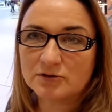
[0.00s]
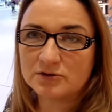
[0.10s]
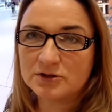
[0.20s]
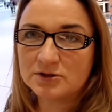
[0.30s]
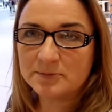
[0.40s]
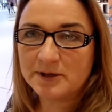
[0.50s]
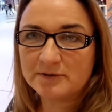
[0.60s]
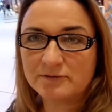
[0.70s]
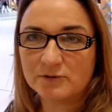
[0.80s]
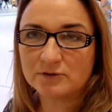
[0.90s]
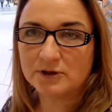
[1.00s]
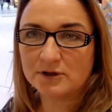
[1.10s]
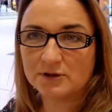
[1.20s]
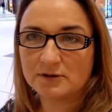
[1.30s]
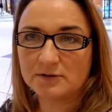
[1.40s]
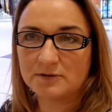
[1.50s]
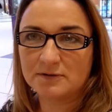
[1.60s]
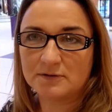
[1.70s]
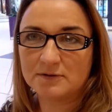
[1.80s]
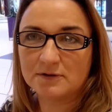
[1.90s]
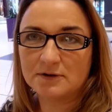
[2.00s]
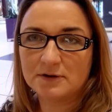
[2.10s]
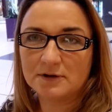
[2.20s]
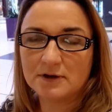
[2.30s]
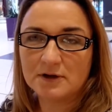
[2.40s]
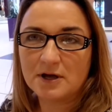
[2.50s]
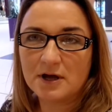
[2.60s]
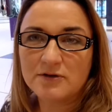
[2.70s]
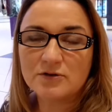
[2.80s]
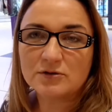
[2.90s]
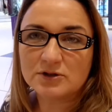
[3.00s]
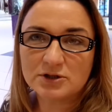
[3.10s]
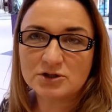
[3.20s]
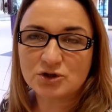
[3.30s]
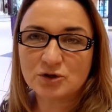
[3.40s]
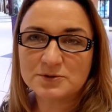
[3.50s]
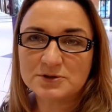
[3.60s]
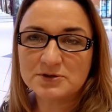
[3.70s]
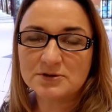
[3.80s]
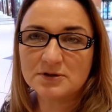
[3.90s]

not in the main floor here, and not in the shops.